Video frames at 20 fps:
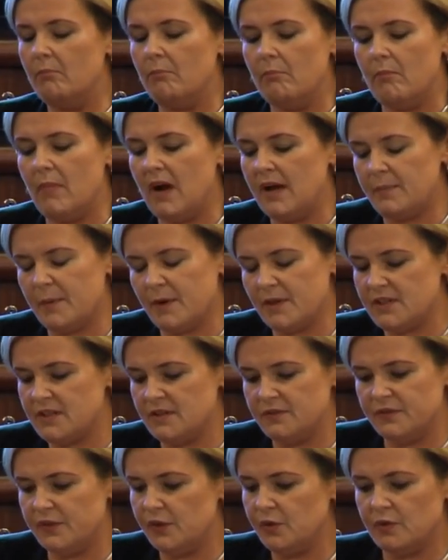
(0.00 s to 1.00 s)
My
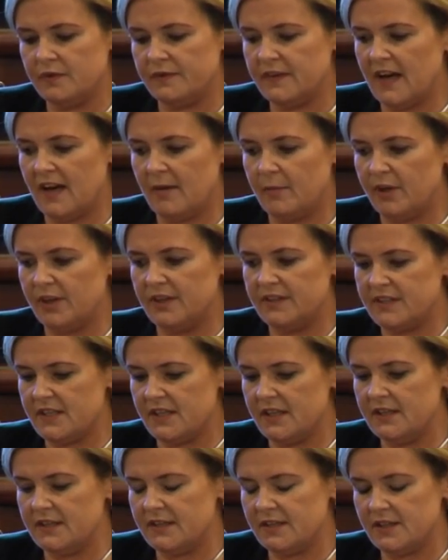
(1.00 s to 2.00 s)
personal view of NAMA
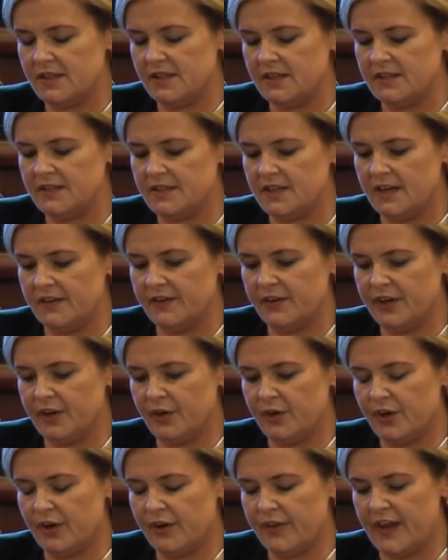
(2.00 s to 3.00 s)
is neither
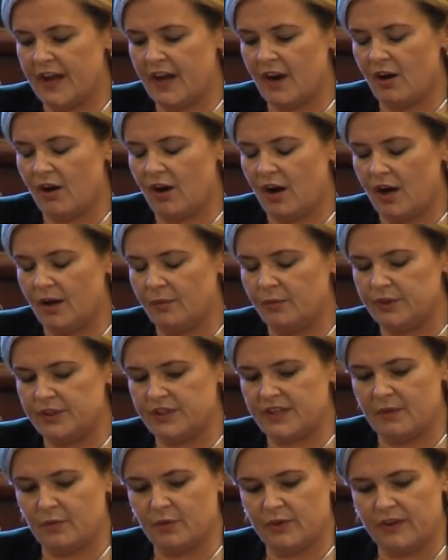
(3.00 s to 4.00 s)
here nor there. I would
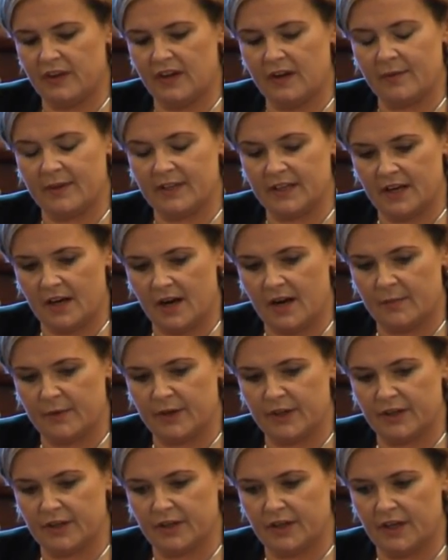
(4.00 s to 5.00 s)
say one thing about
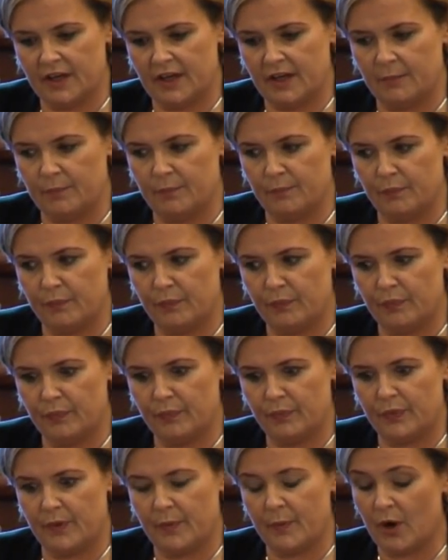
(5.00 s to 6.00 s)
NAMA,
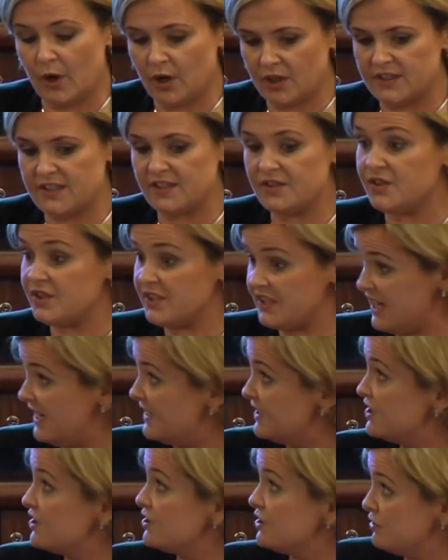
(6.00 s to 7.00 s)
the markets
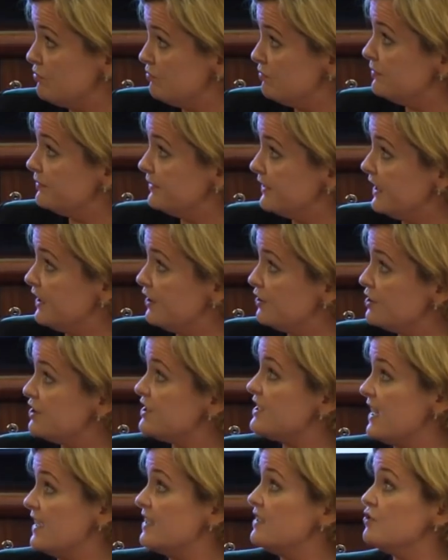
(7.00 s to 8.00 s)
understand it. They
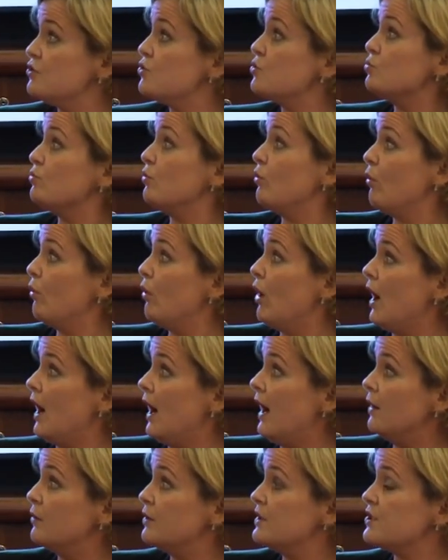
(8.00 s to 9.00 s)
understand
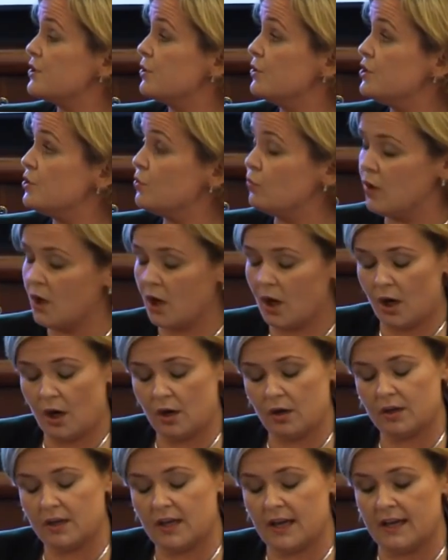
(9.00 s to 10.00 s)
how it's going to work.
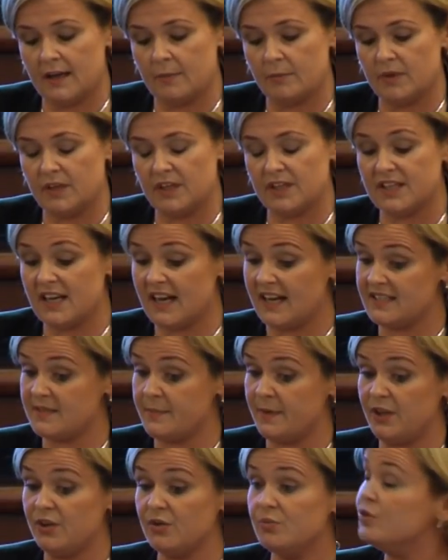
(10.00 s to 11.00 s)
It has
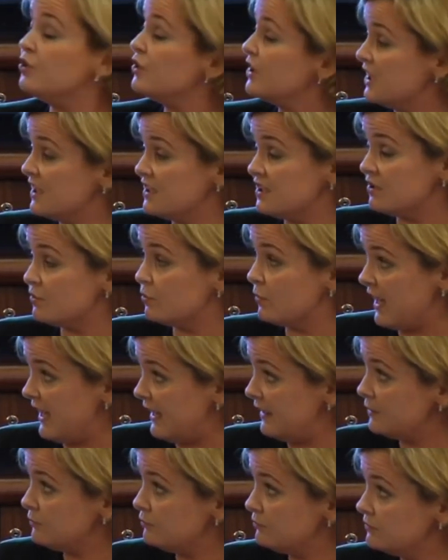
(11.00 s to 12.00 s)
been communicated well.